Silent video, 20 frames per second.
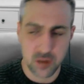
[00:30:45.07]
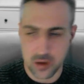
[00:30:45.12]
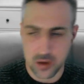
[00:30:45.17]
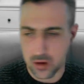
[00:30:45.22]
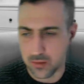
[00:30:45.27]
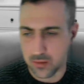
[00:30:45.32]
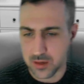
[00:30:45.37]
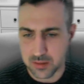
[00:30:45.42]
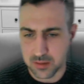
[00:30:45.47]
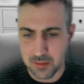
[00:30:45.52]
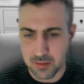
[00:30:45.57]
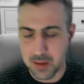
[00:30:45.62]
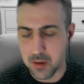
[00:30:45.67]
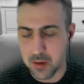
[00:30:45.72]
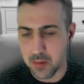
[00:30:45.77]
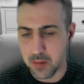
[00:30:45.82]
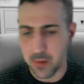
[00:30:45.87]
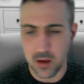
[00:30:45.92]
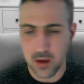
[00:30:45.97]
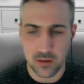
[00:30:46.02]
service, maybe
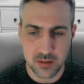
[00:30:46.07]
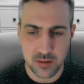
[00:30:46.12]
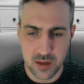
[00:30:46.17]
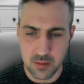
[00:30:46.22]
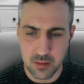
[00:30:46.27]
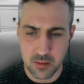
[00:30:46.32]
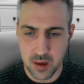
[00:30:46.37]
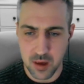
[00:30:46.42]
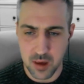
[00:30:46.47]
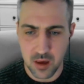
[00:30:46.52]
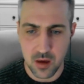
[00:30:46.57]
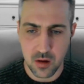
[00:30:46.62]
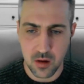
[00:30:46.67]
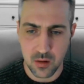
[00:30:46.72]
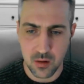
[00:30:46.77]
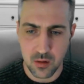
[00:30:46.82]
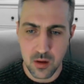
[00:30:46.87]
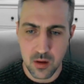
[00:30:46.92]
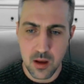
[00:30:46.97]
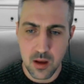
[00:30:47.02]
a bit of
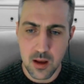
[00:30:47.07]
CPQ.